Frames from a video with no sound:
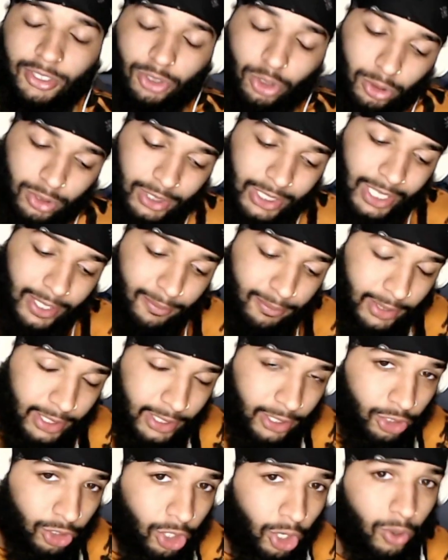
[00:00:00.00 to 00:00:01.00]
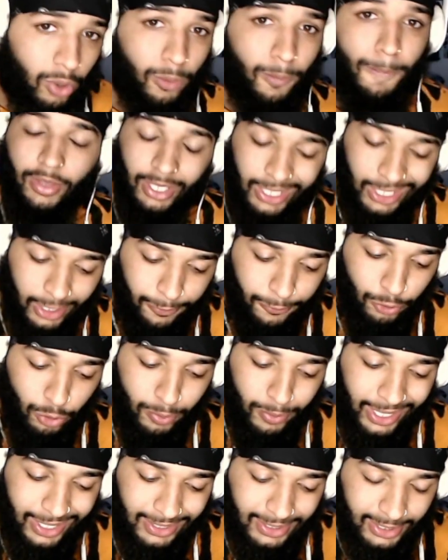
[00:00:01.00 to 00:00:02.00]
so let me know. If you
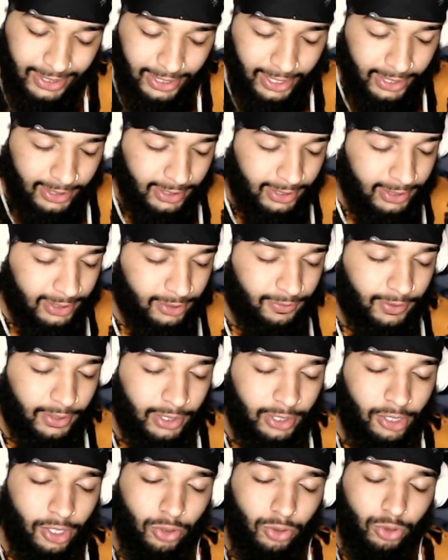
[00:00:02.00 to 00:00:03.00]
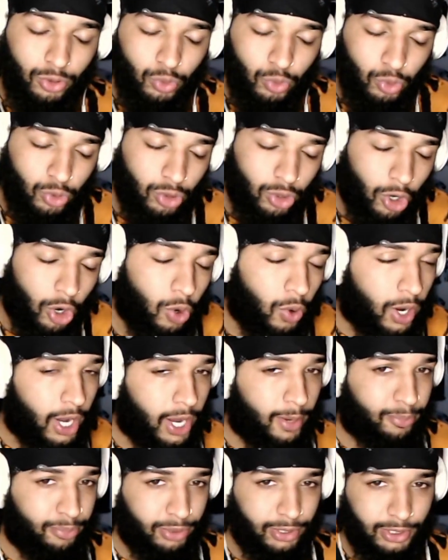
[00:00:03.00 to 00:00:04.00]
made it to the end of this video, you know I
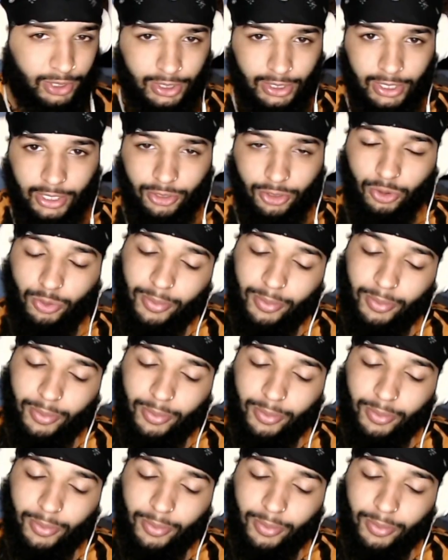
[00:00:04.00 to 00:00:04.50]
appreciate you.